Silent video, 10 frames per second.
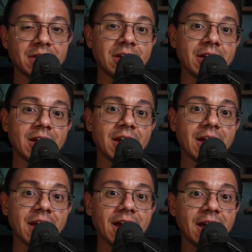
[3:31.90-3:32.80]
Now,
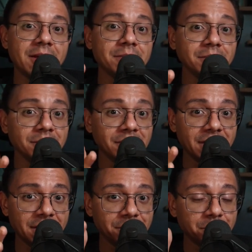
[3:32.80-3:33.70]
I'm
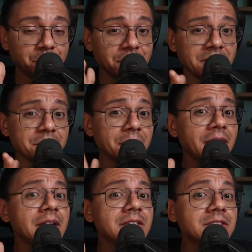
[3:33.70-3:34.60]
left brain
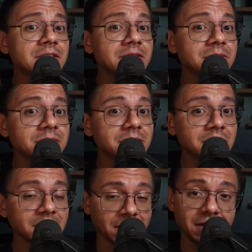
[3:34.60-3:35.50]
biased.
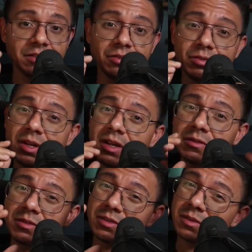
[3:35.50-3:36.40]
I do
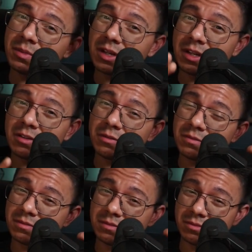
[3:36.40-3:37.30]
have some kind of
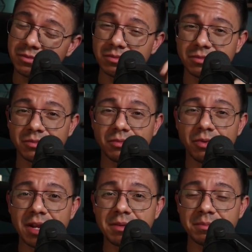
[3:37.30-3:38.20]

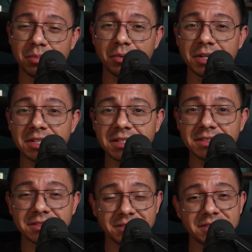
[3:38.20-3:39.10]
right
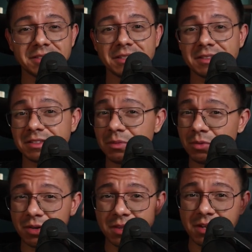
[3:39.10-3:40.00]
brain
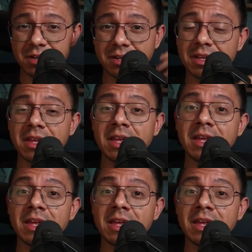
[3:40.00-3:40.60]
somewhere there.